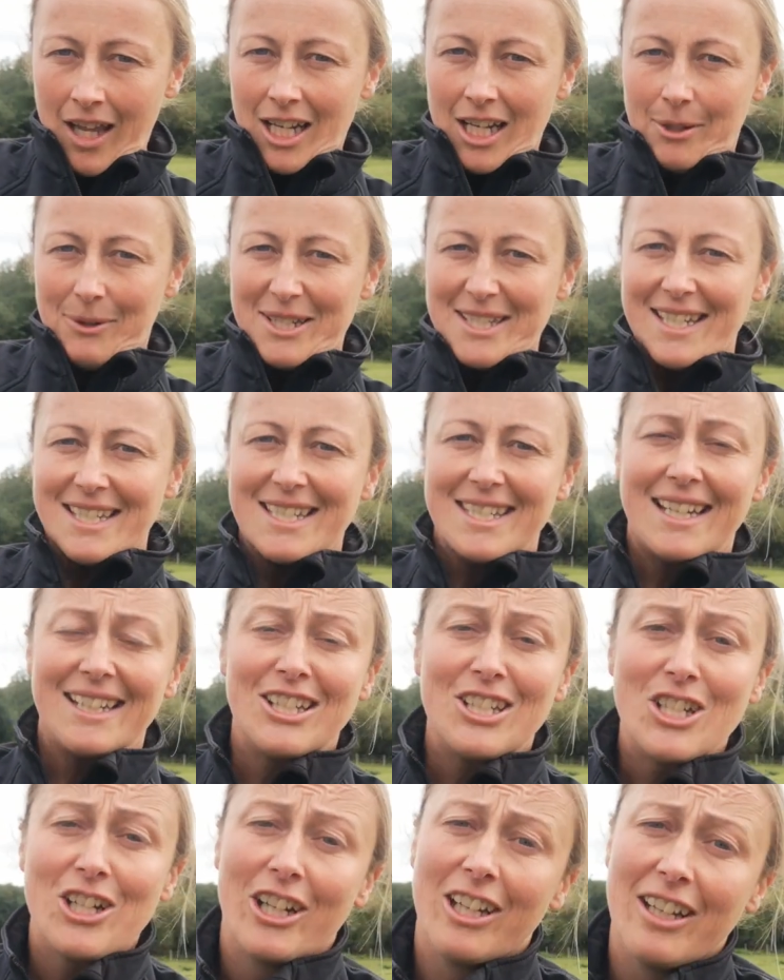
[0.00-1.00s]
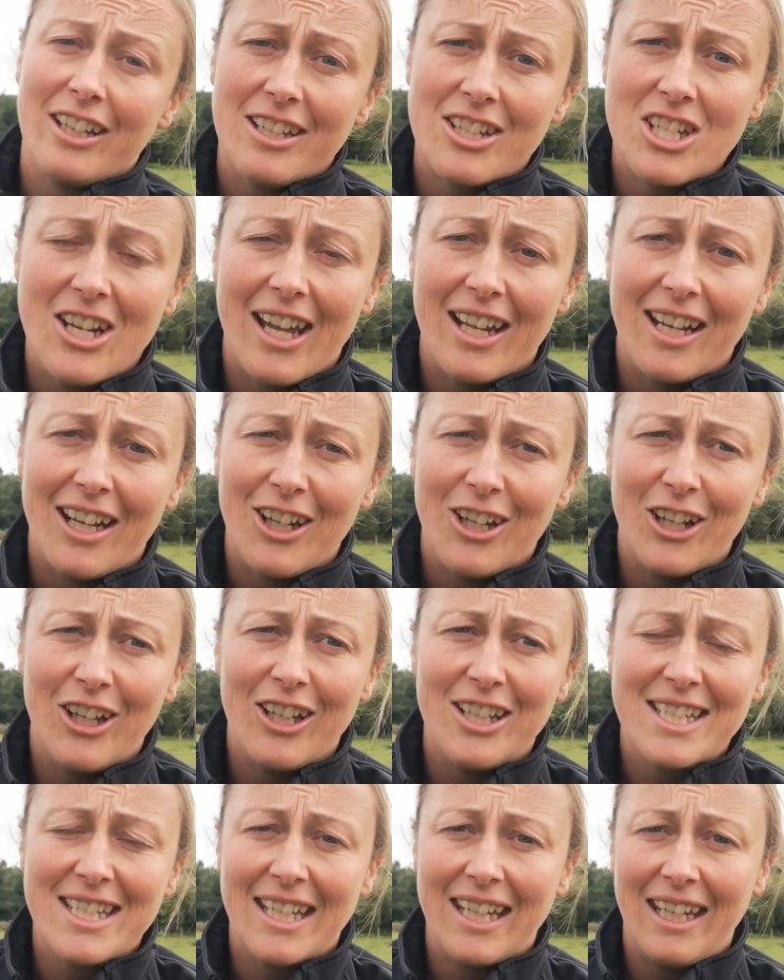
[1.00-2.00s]
Now, as I sat in church and I
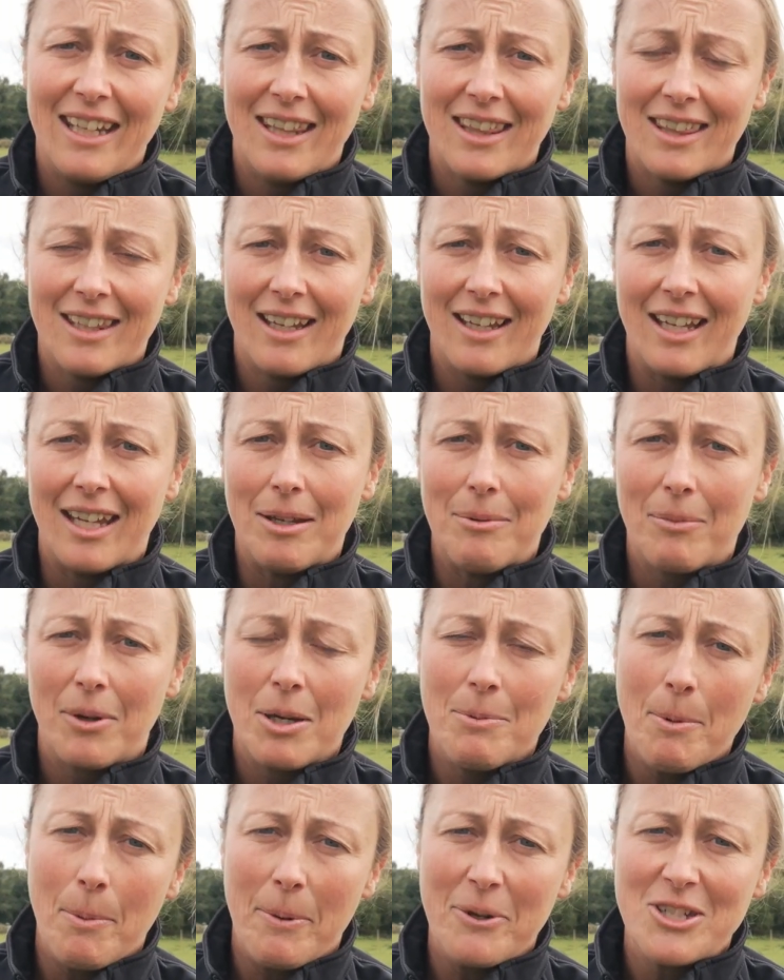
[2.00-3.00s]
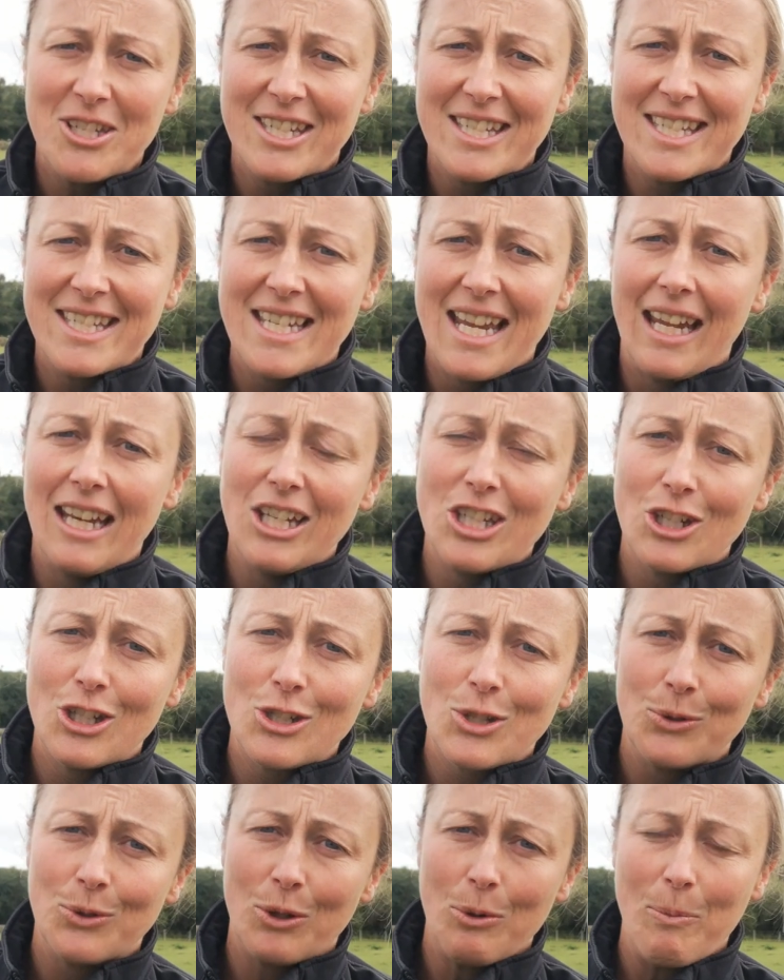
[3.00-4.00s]
heard Keith um, come up onto the stage
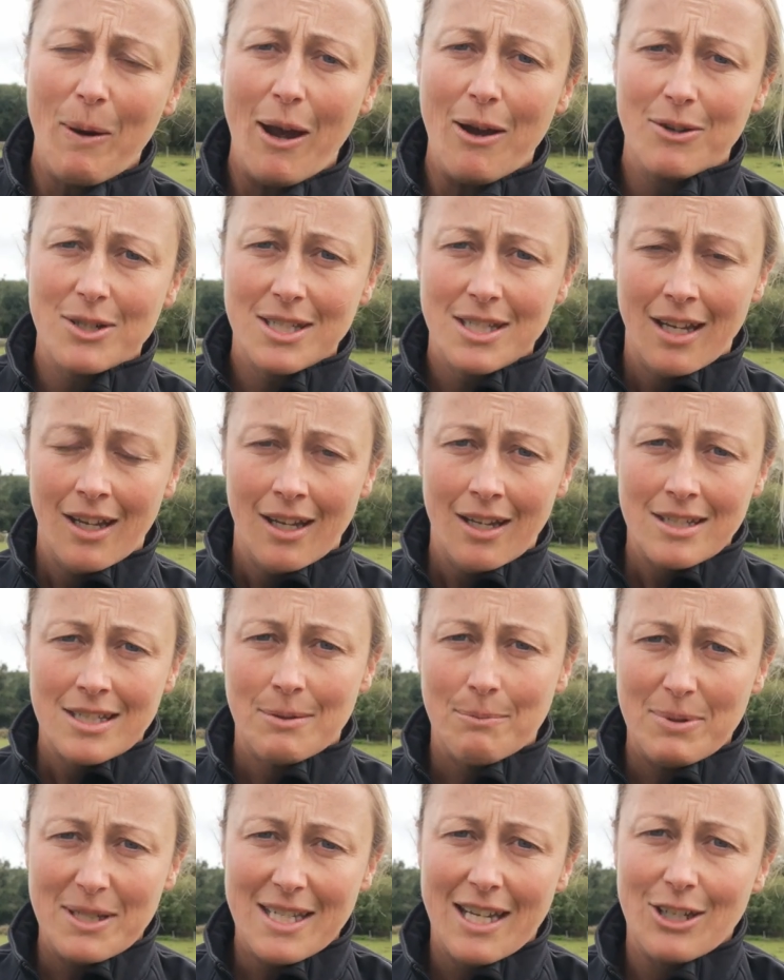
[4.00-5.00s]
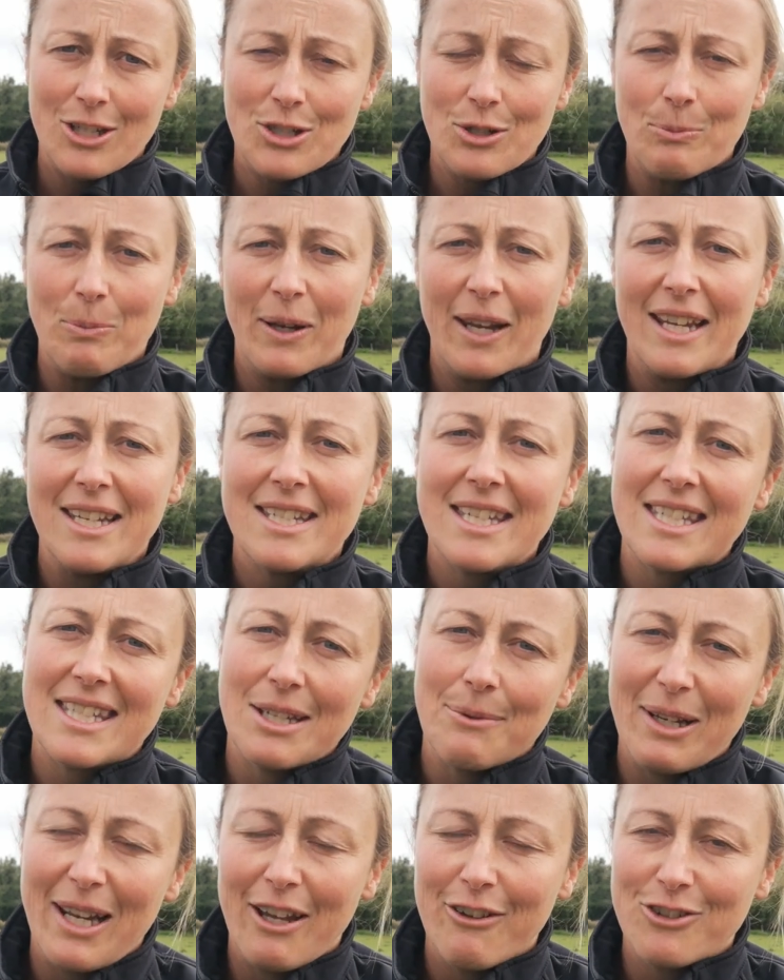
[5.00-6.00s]
and talk about some potential places
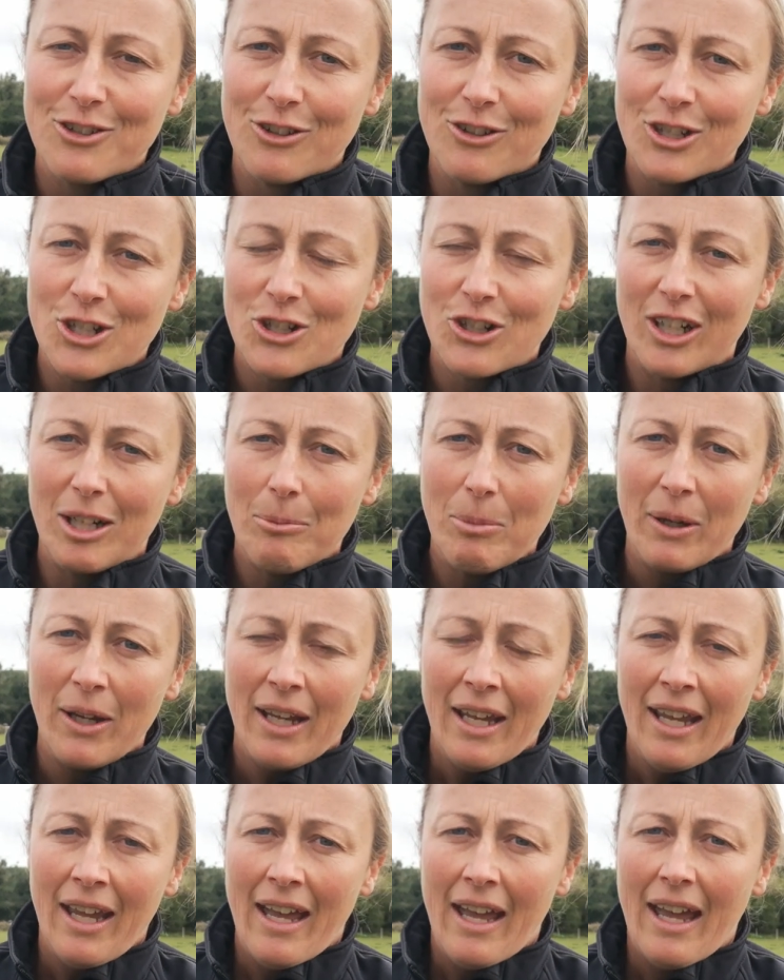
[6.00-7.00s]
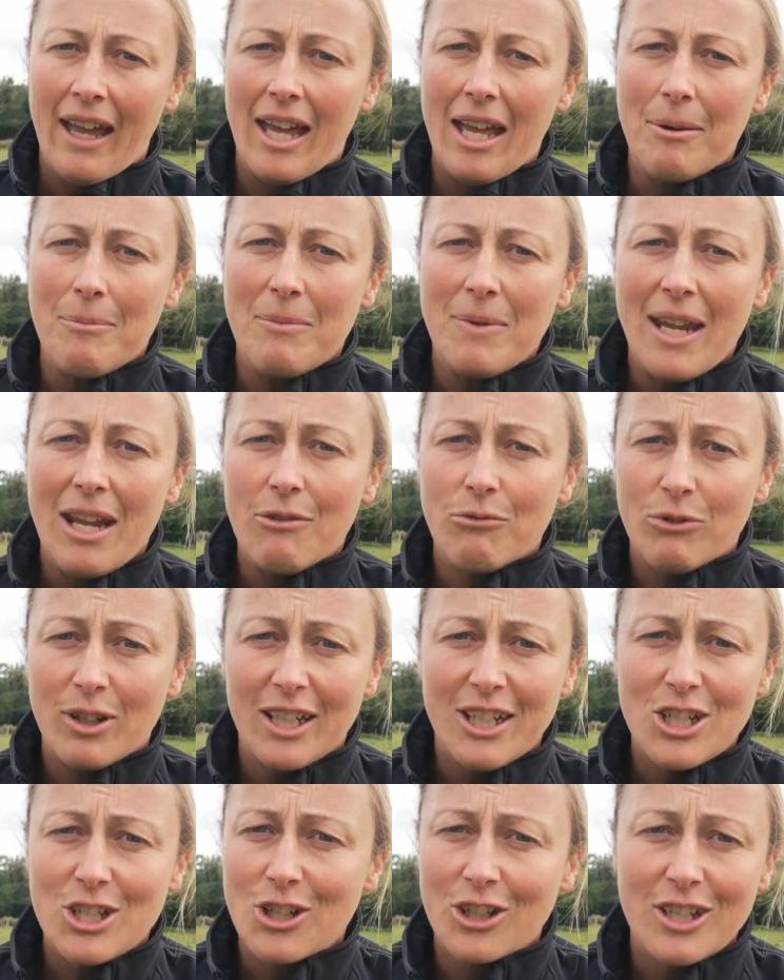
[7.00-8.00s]
that were left on the trip, um, it
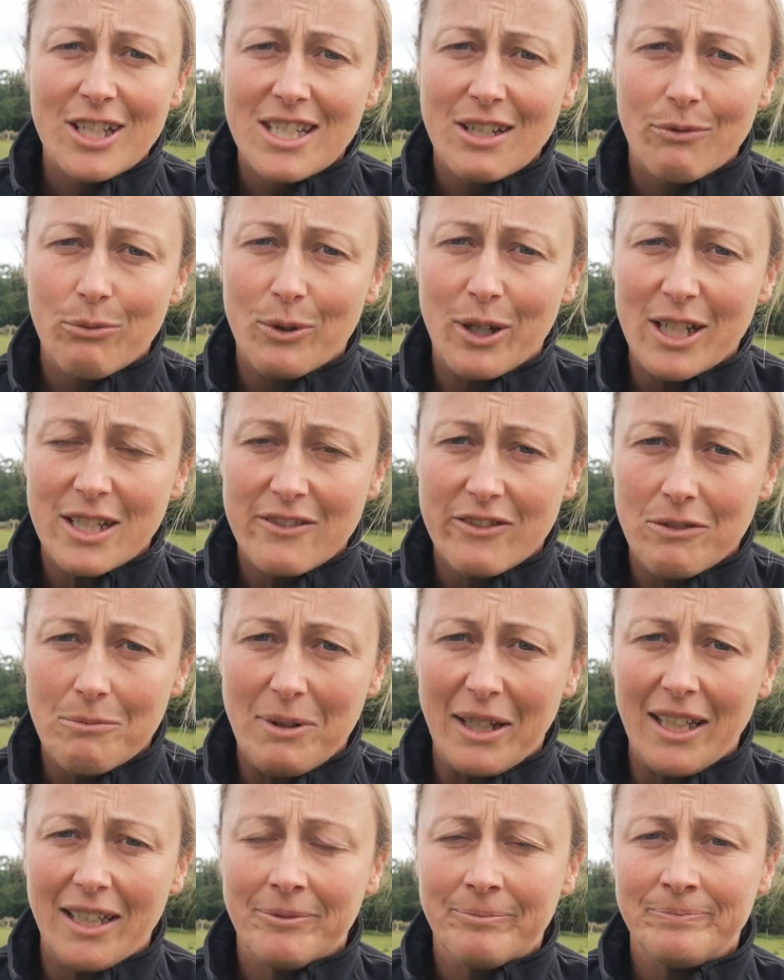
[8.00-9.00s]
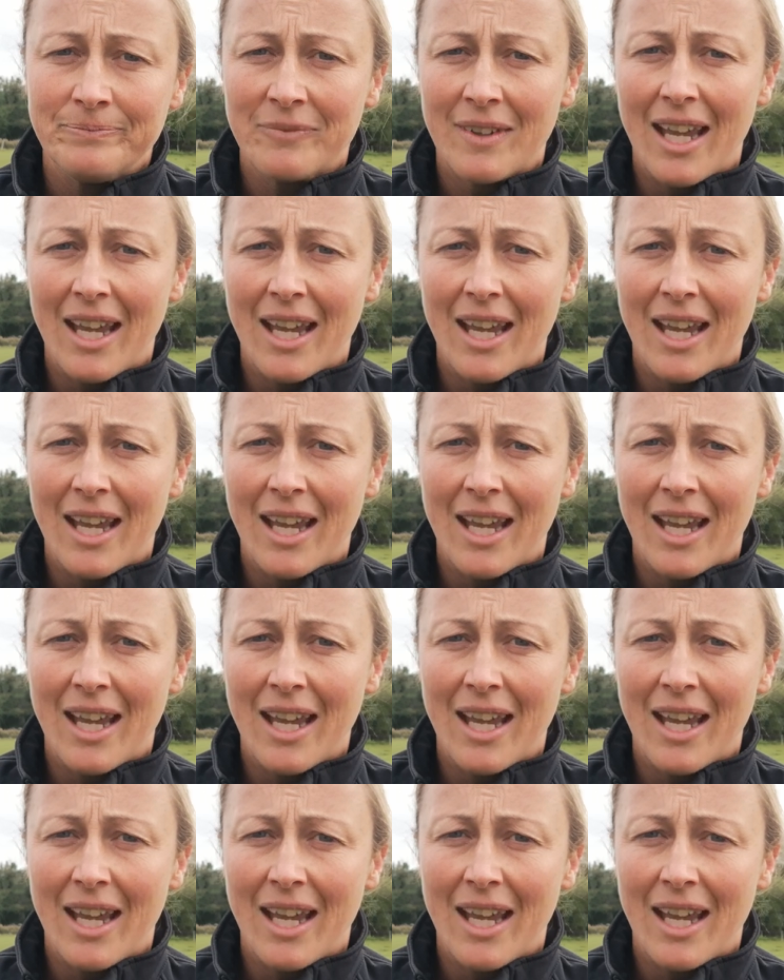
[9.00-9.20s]
really shouldn't have worked for me.